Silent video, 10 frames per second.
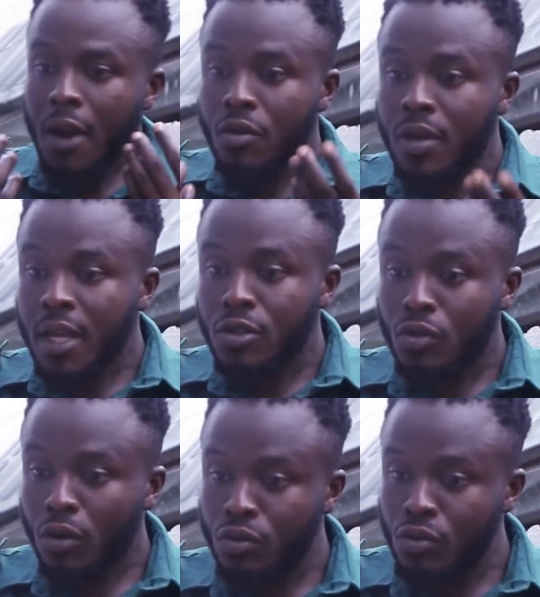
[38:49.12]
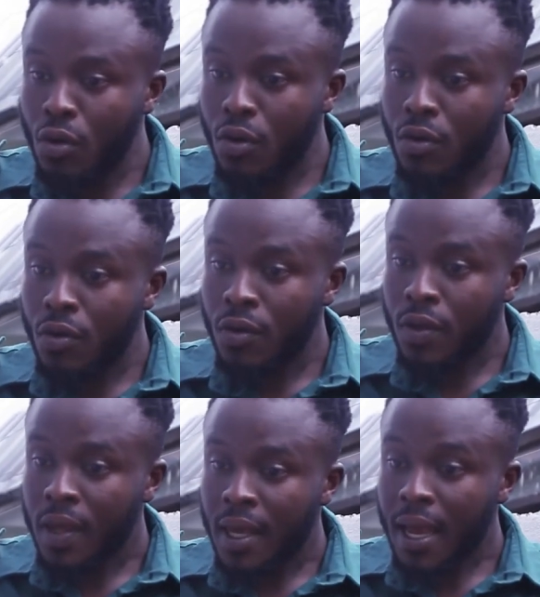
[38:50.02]
I know they insult you.
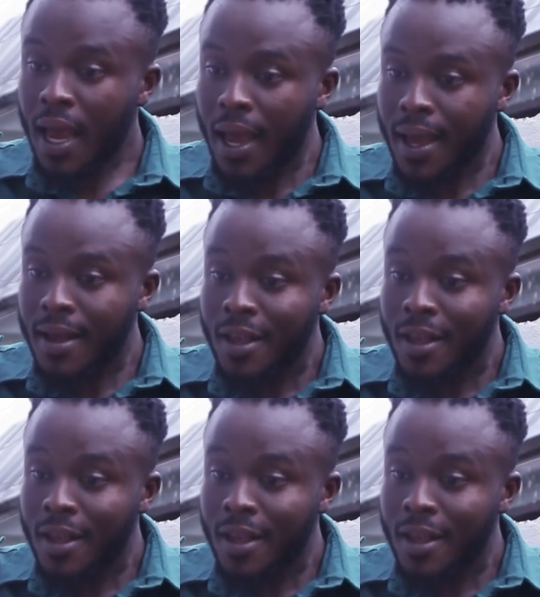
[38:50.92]
Eh?